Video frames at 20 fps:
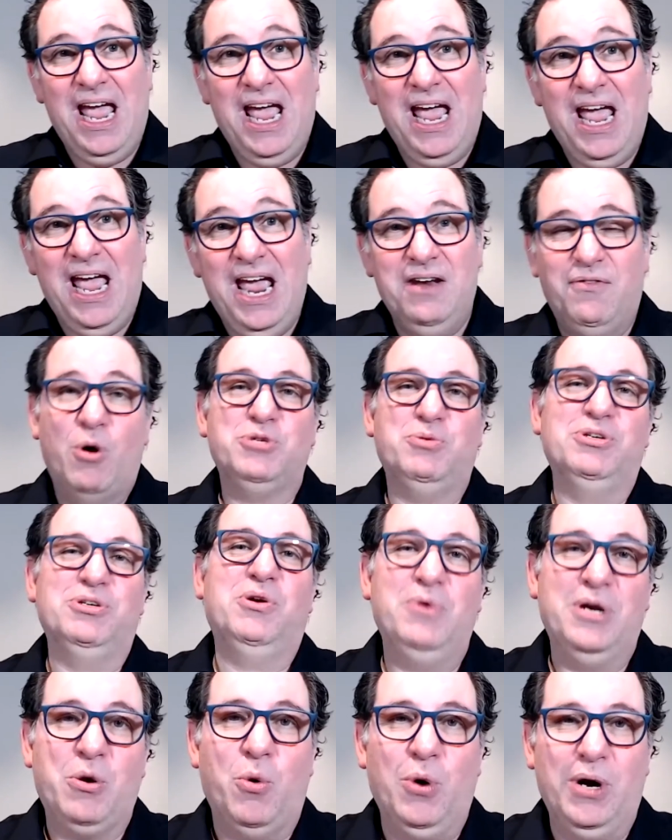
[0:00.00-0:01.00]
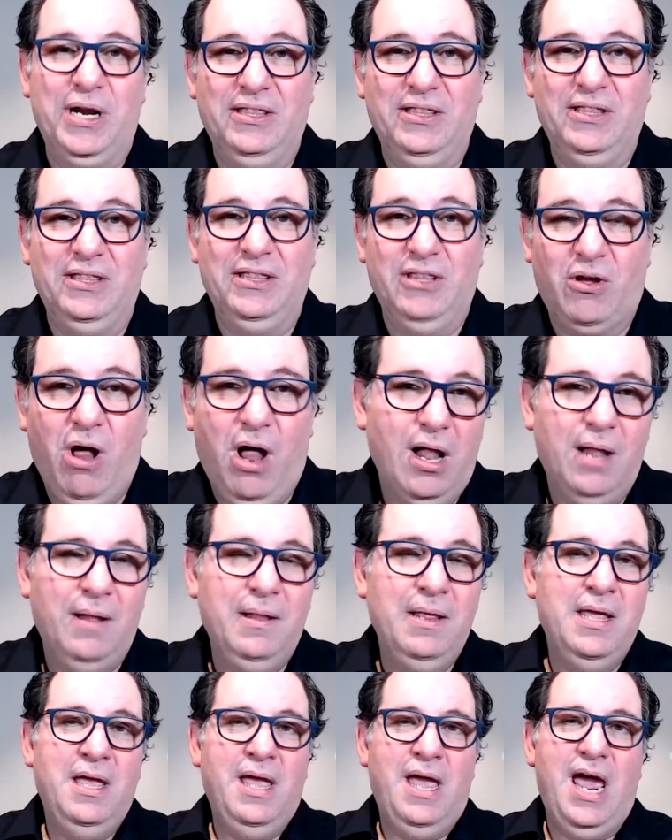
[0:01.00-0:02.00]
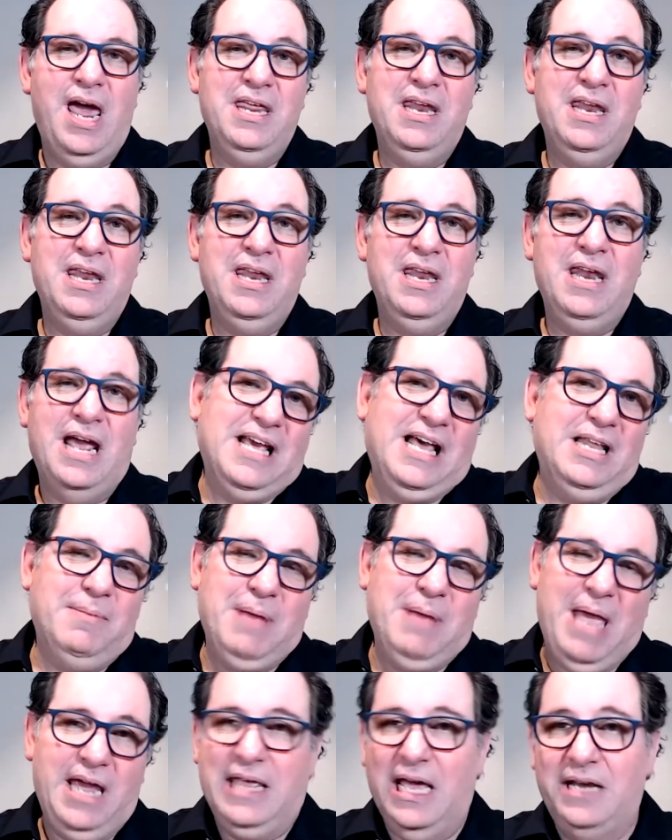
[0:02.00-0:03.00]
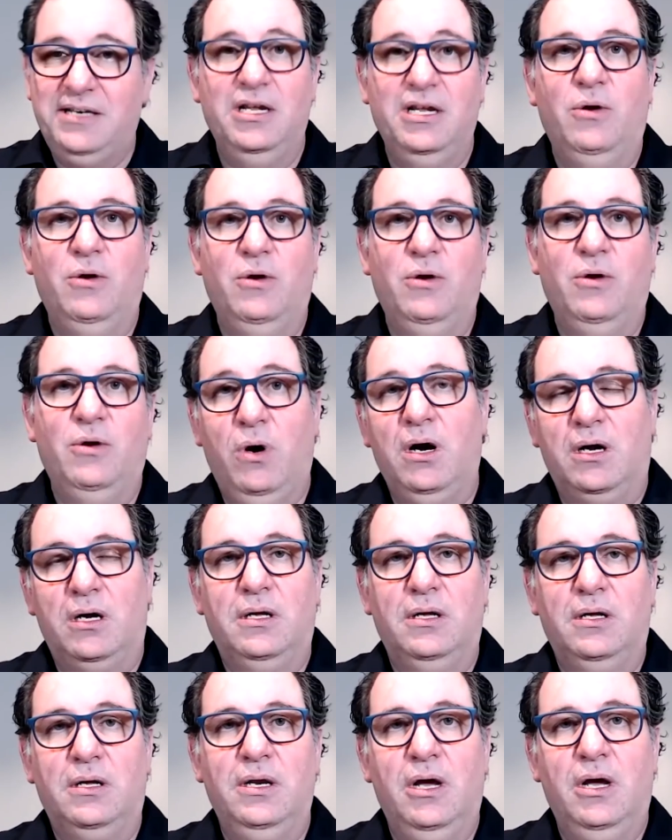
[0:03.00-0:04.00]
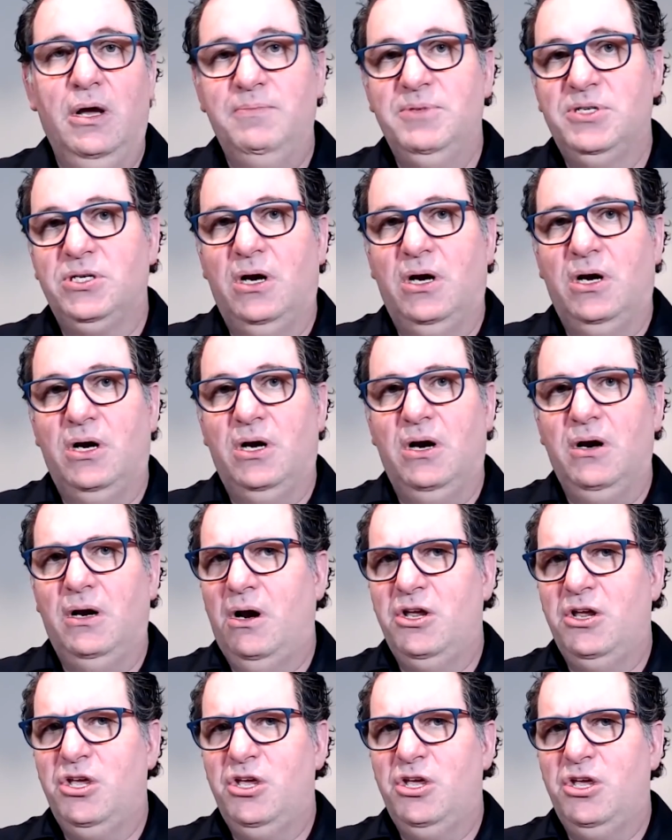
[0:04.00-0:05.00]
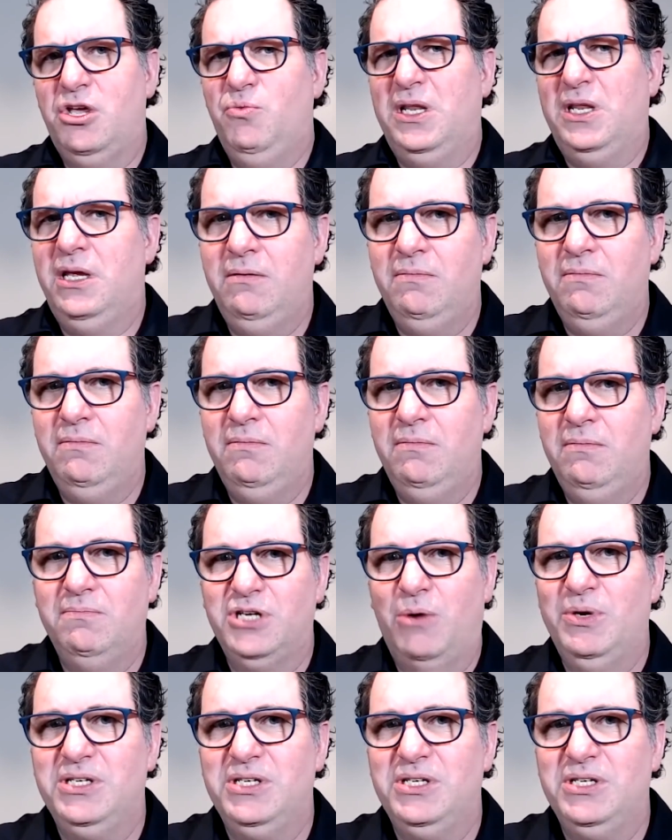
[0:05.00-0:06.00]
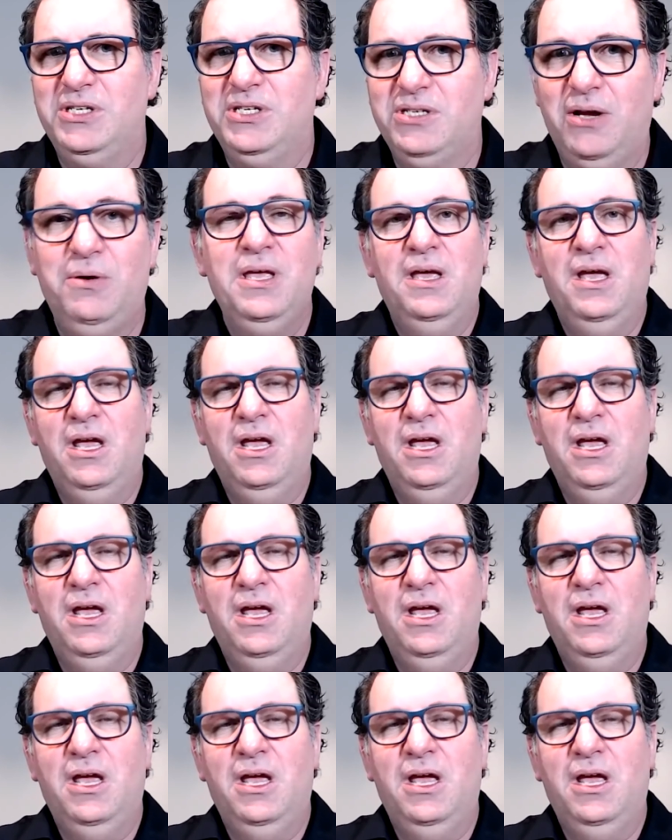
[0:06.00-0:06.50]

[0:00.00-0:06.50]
And of course, we're recording the call. And then I tell him, hey, that didn't work. You know, I'm sorry, are, are you really so-and-so?